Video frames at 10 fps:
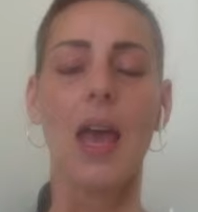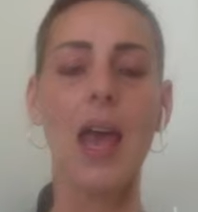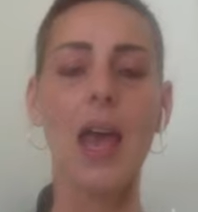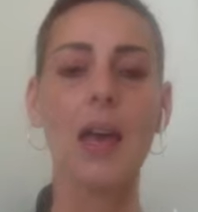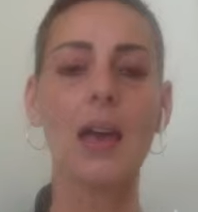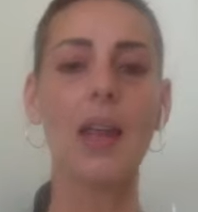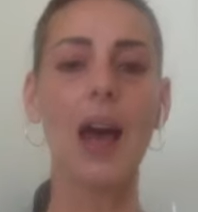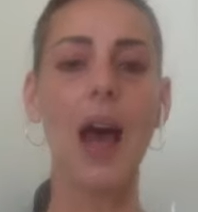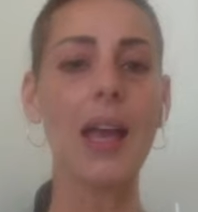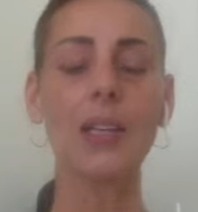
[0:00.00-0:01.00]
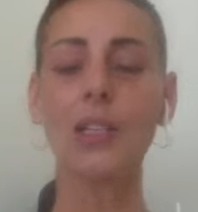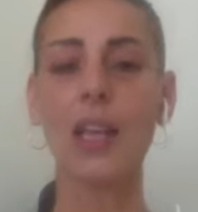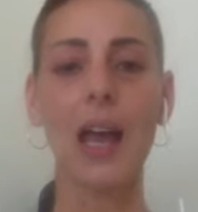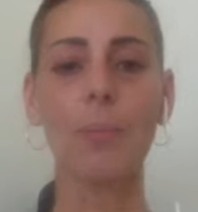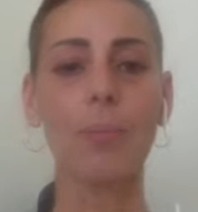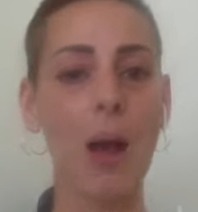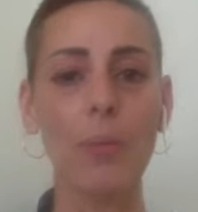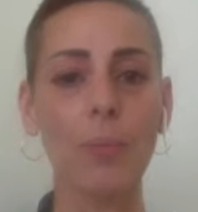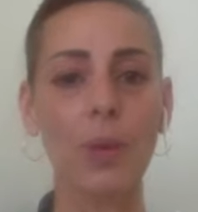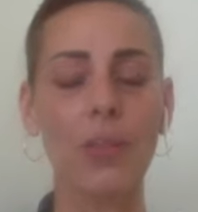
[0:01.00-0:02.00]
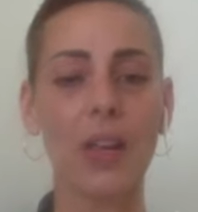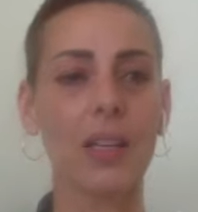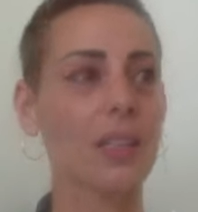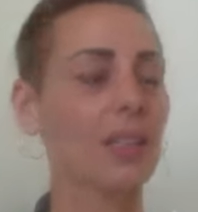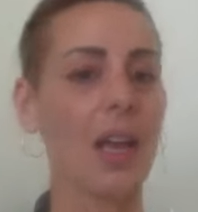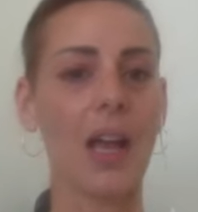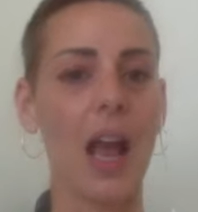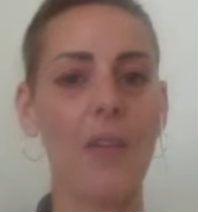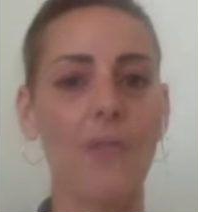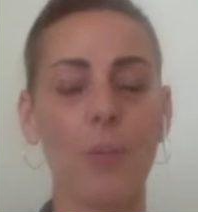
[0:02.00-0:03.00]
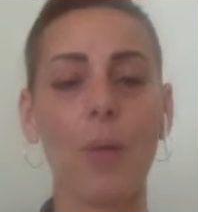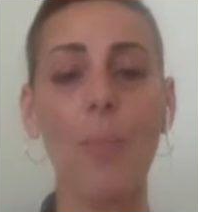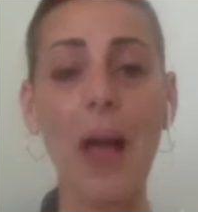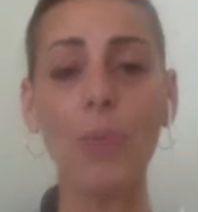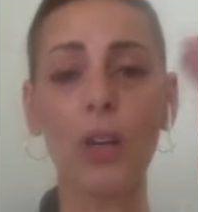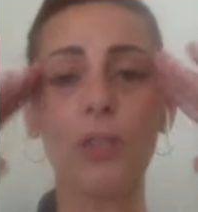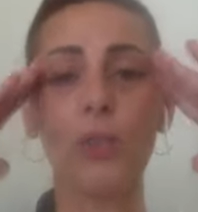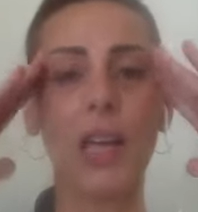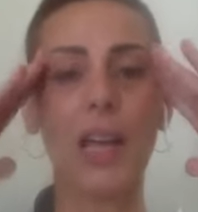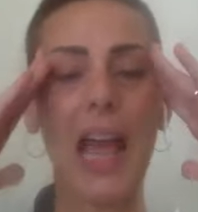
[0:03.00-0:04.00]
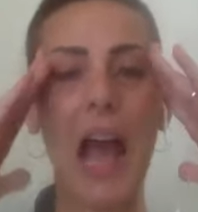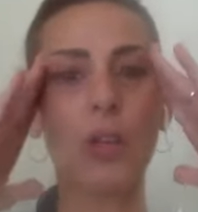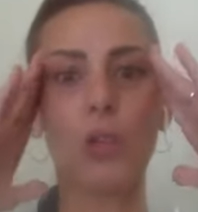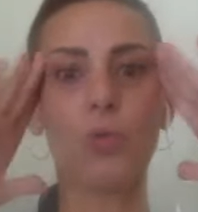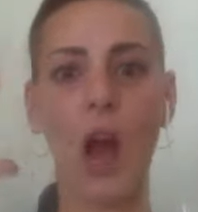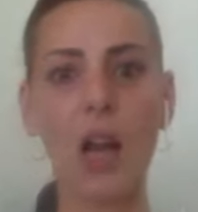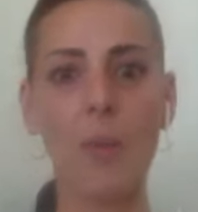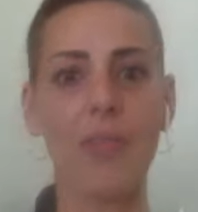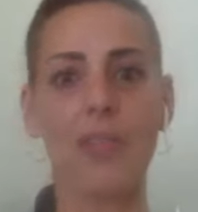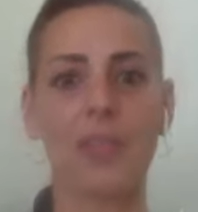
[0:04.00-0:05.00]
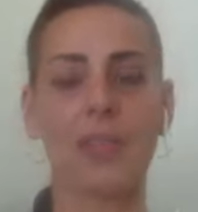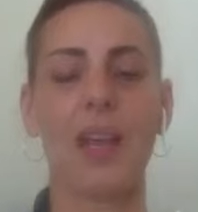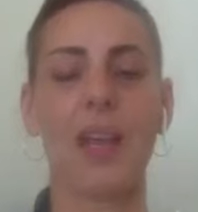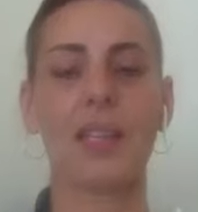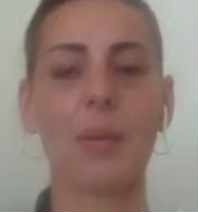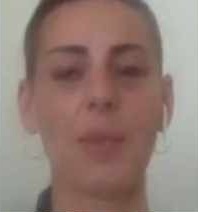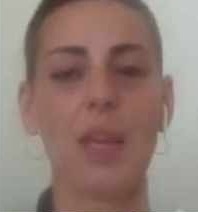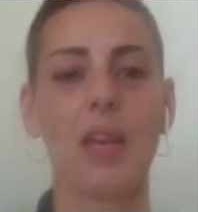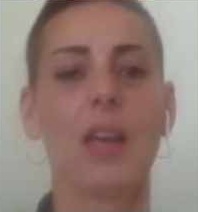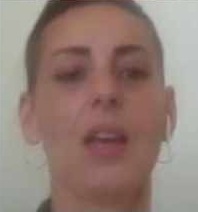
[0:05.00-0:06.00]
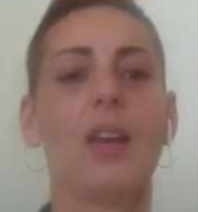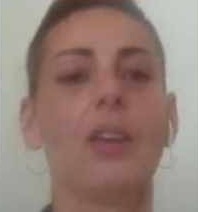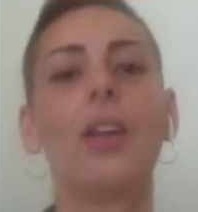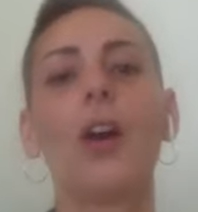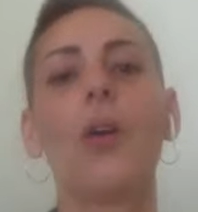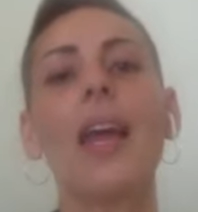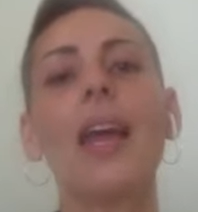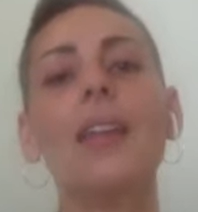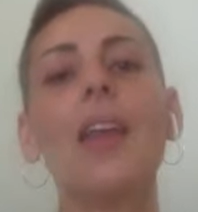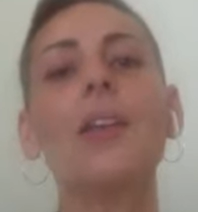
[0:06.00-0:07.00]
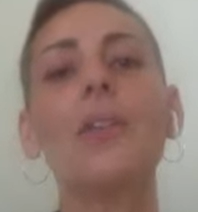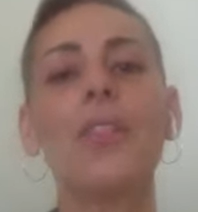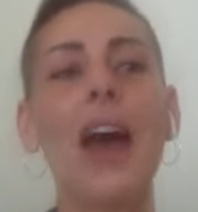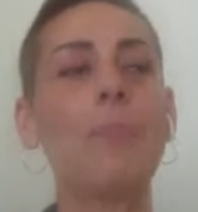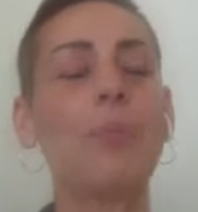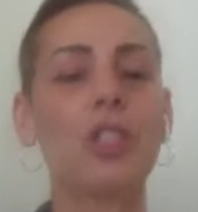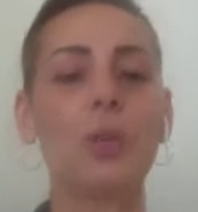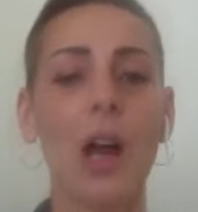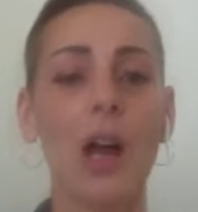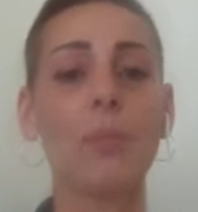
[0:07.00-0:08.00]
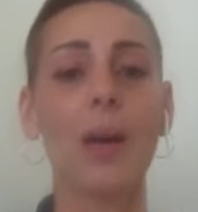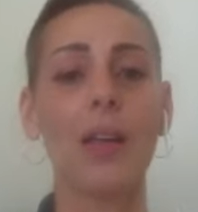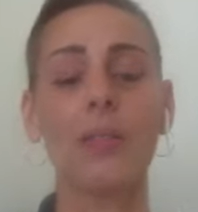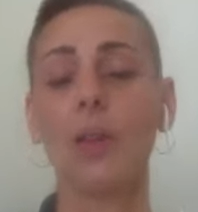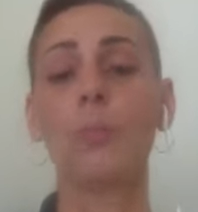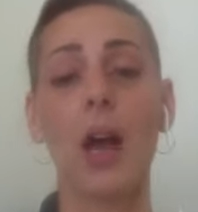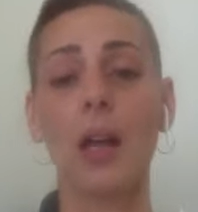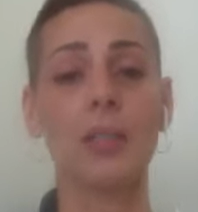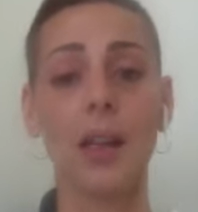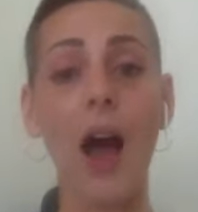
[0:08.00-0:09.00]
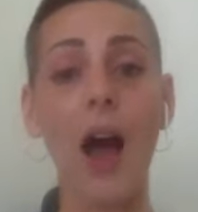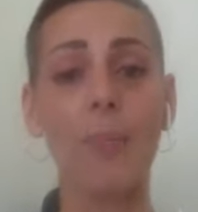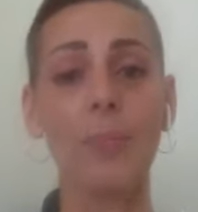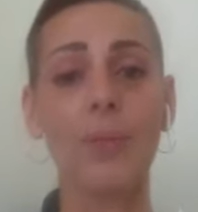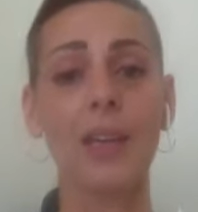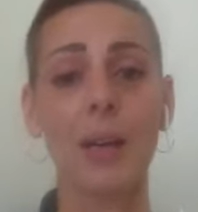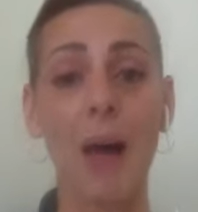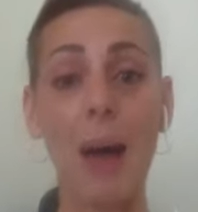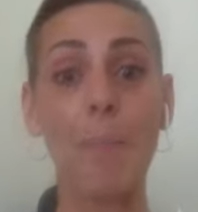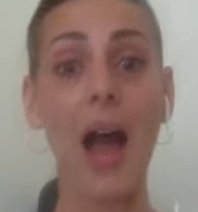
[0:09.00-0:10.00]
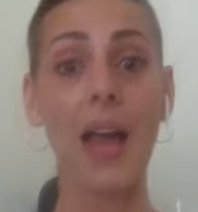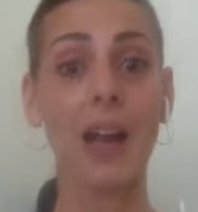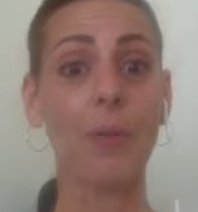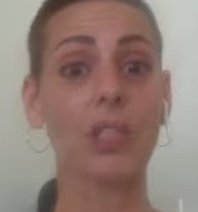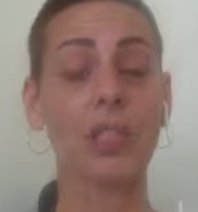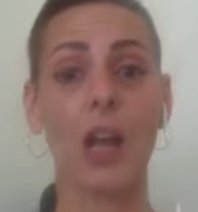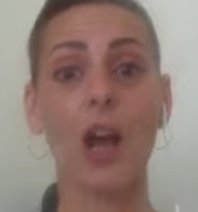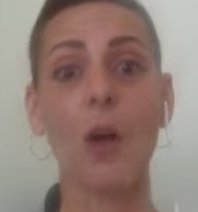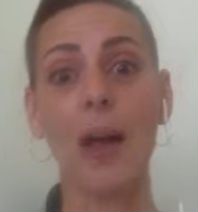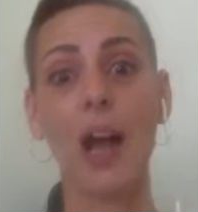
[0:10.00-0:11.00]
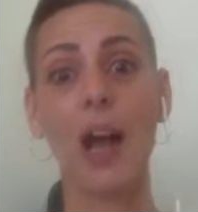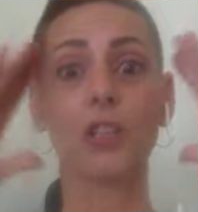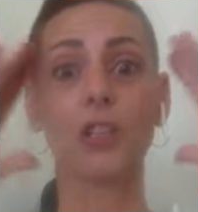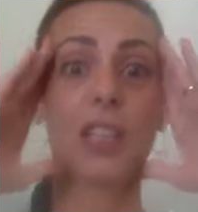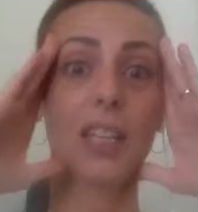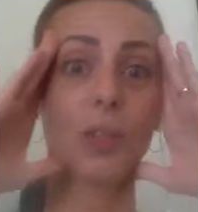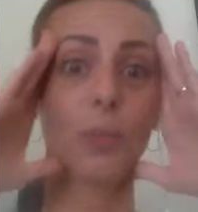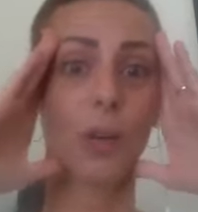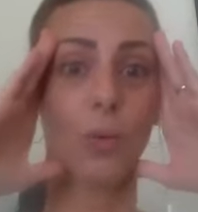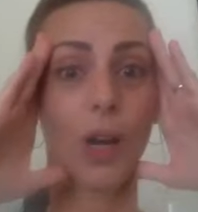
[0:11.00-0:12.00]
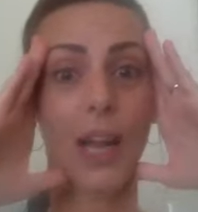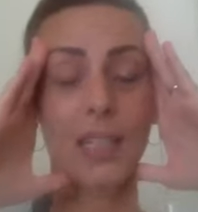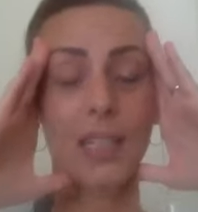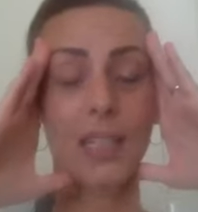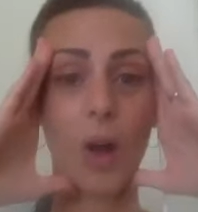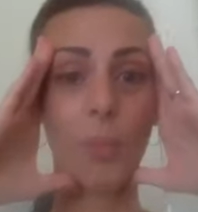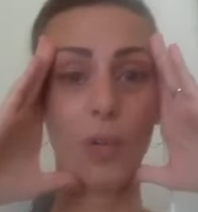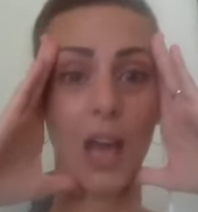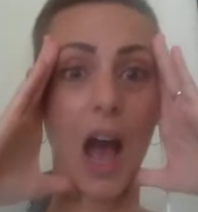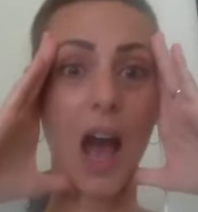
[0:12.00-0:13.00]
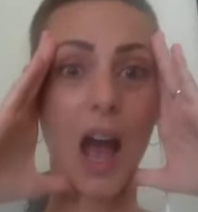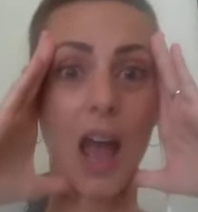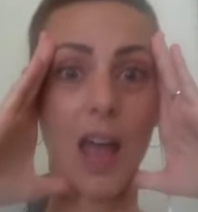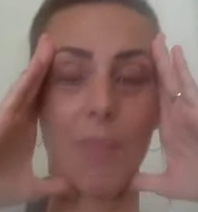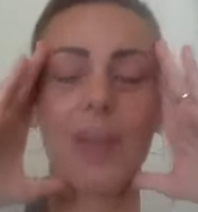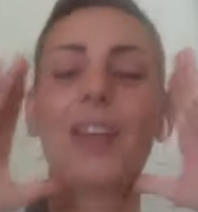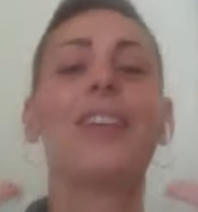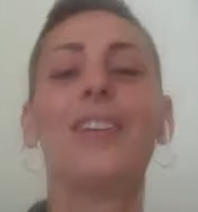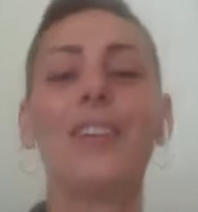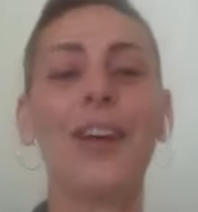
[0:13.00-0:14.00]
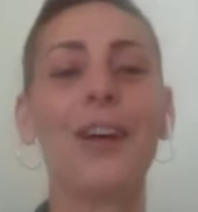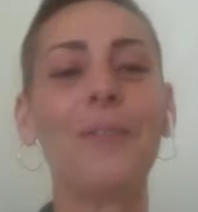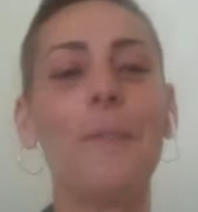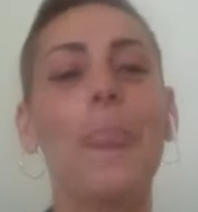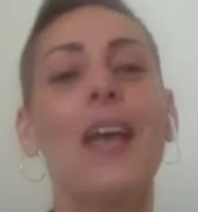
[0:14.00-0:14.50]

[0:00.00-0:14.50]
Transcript: and i just had a problem with it because it's like from the, my point of view it's like how can you talk about these things i mean you know and not only that but she talked about them nonstop in my mind i was just like oh my gosh if she says the word orgasm one more time you know